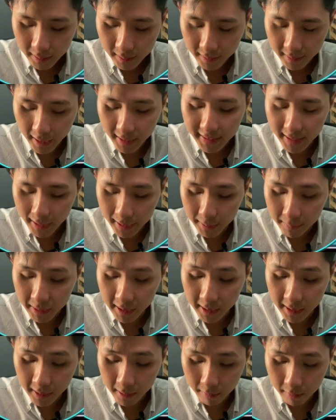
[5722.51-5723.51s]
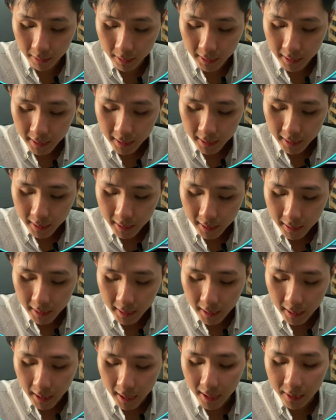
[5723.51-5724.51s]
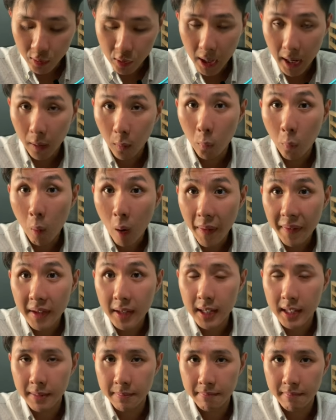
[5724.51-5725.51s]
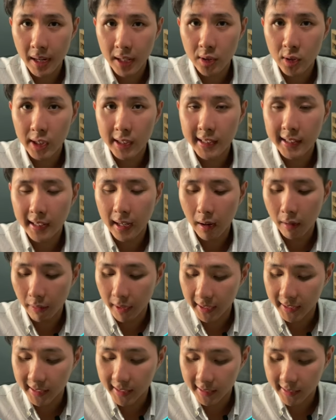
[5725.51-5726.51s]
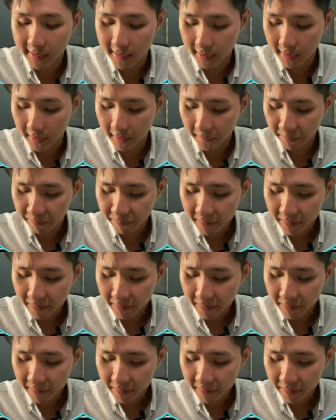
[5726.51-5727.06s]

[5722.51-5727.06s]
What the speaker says: next element in the array, and check whether it matches our existing